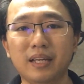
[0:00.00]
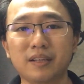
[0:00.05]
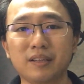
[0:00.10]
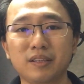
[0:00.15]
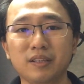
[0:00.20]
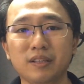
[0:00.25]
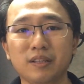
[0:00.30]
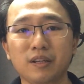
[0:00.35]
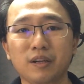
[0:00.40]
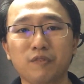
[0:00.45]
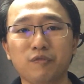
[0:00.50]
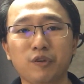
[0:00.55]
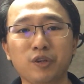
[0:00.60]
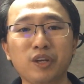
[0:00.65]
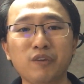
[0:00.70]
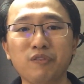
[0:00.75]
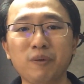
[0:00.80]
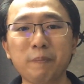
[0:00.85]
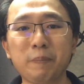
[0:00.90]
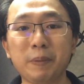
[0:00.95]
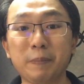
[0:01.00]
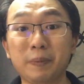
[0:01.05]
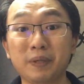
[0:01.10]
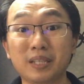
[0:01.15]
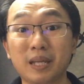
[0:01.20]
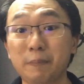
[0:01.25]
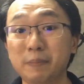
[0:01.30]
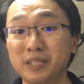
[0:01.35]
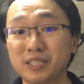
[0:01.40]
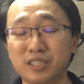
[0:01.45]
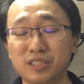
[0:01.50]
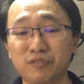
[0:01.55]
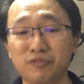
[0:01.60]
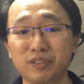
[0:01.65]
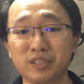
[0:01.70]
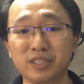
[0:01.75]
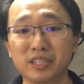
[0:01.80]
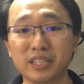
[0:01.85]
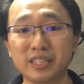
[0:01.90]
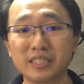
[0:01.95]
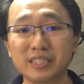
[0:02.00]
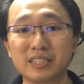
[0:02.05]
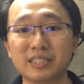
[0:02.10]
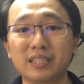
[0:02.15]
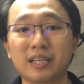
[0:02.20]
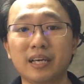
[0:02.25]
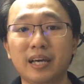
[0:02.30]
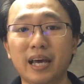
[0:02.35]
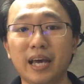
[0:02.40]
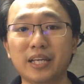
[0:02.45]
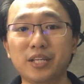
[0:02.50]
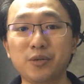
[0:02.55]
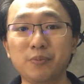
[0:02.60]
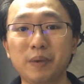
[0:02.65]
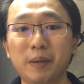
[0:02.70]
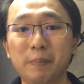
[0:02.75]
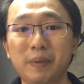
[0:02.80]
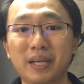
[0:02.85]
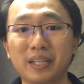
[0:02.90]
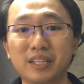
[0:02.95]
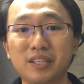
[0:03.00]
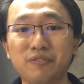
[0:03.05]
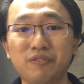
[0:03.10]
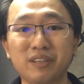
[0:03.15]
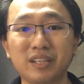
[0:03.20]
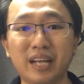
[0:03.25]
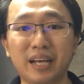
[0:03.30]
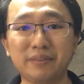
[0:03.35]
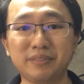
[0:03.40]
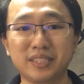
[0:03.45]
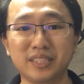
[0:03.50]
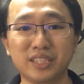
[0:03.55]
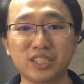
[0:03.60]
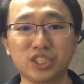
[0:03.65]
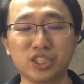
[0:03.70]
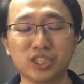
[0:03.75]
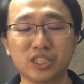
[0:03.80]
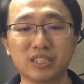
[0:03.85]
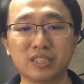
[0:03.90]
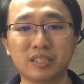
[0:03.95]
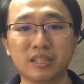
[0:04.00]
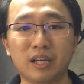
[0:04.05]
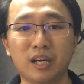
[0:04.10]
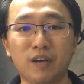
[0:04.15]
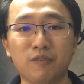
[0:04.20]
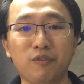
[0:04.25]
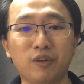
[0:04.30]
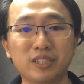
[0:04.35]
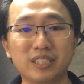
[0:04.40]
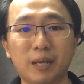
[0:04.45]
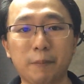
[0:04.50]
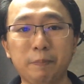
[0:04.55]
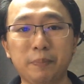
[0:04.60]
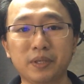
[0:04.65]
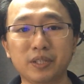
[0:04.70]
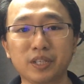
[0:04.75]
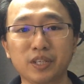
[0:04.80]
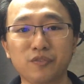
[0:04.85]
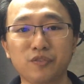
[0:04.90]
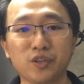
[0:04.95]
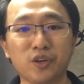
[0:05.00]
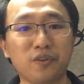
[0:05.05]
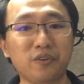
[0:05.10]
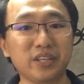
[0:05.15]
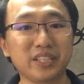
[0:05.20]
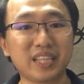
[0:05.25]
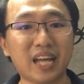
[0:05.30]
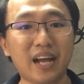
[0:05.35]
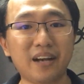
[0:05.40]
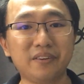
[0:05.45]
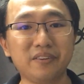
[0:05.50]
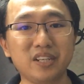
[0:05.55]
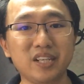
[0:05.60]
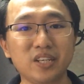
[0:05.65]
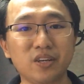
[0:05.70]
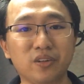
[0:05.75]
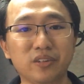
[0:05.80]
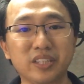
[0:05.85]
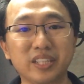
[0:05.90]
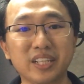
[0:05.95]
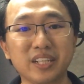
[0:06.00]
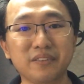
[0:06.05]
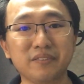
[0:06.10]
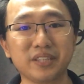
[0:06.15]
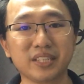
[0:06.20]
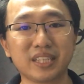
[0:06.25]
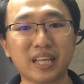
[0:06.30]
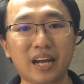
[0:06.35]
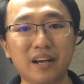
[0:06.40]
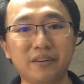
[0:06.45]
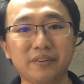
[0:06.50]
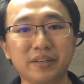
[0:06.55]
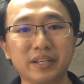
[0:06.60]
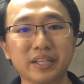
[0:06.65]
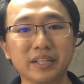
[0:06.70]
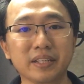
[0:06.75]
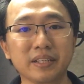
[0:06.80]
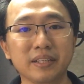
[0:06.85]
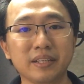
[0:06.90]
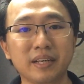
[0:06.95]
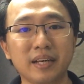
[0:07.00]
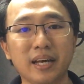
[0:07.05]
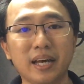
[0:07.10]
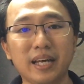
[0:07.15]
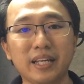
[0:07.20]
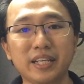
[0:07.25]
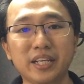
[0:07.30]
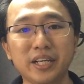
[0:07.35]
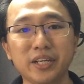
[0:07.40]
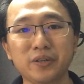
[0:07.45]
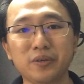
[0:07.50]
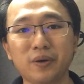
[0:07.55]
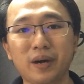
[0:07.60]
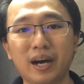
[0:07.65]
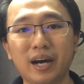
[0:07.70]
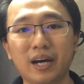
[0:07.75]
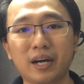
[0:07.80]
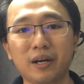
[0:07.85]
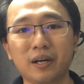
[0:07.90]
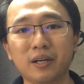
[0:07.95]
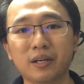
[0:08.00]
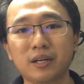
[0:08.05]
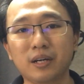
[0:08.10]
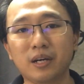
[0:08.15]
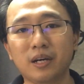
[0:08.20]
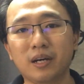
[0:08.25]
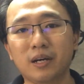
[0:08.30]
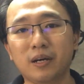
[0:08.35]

And for different people, that means different things, and you may be at different life stages. For example, if you're a retiree or near retiring, and here you are,